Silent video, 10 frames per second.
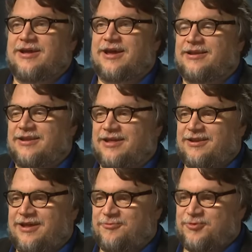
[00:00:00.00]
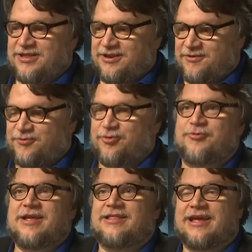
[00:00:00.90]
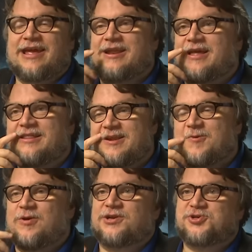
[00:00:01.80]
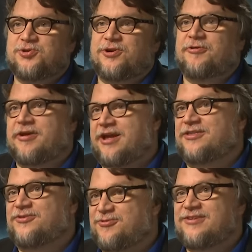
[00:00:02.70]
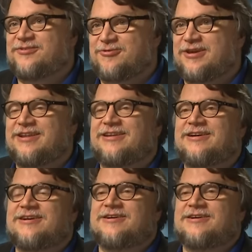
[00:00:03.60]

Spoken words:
And we did it for real. Again, I didn't want to shoot her against green screen,